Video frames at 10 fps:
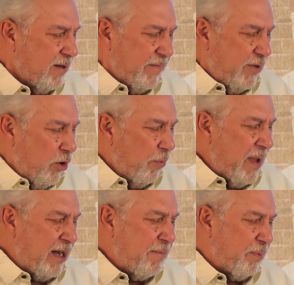The old
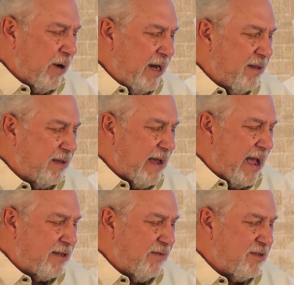man had prayed to the
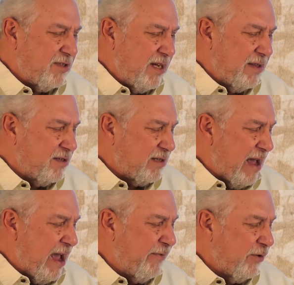gods of the sea and the
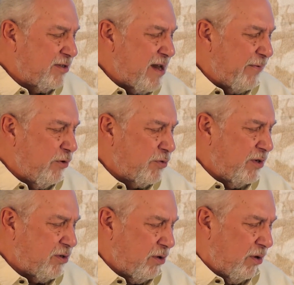sky for his nephew's
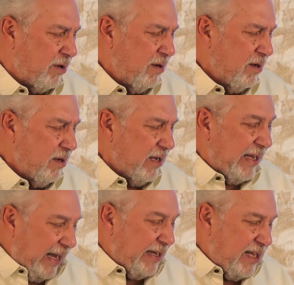return.
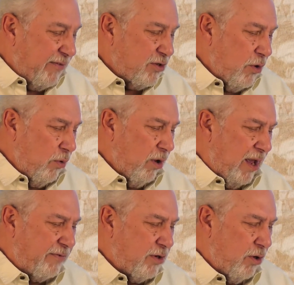He'd give his own
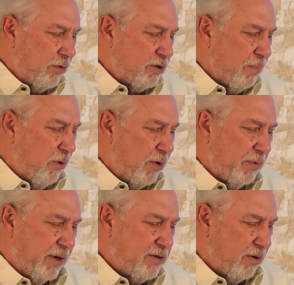life to know that the boy would
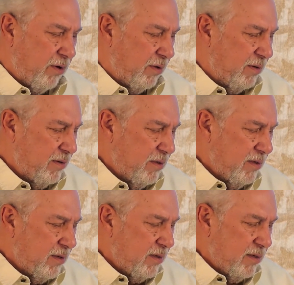return.
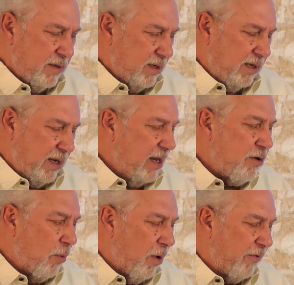He had
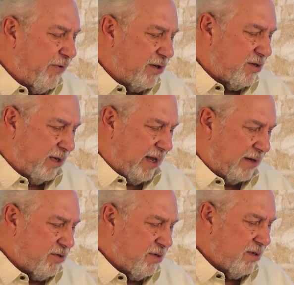no more fish to catch.